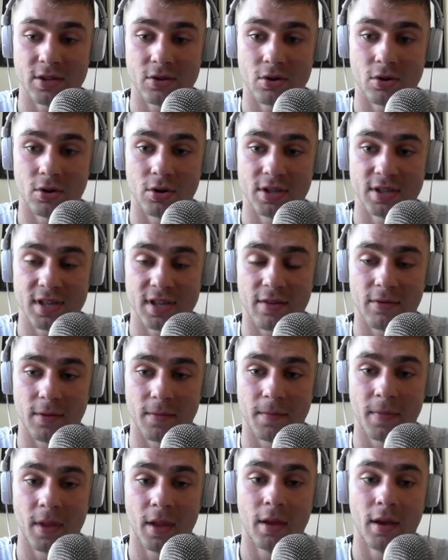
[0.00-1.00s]

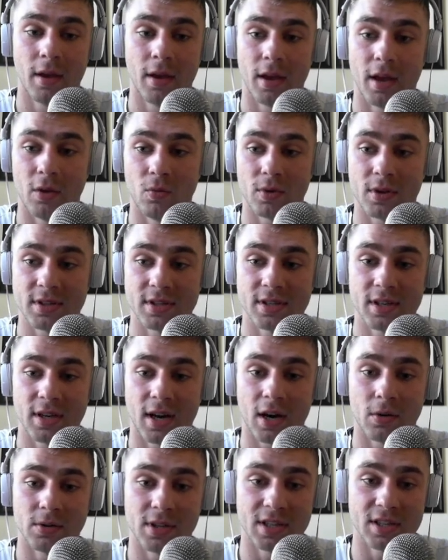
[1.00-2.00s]
37, and we can see
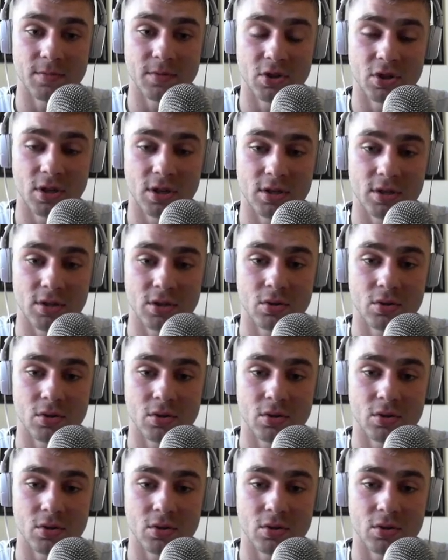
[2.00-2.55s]
how that's been changing.